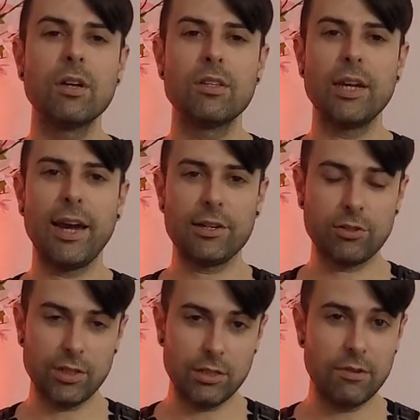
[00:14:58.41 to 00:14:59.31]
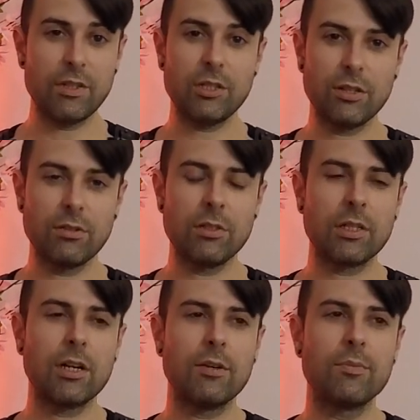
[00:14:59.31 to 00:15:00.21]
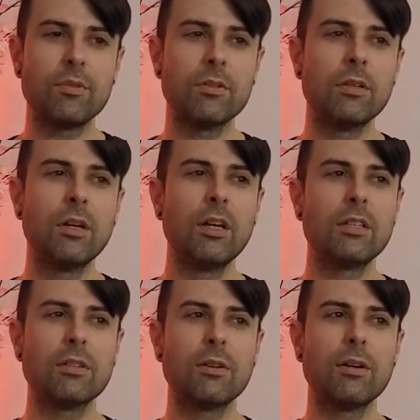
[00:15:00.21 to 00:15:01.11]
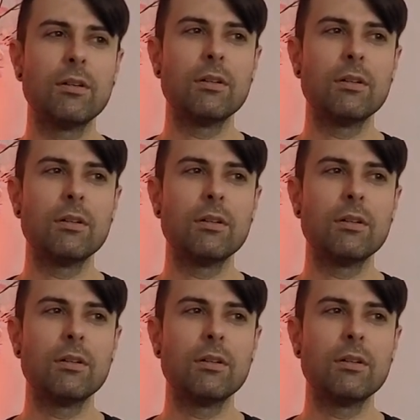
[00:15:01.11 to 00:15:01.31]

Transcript: they actually love each other as a couple. So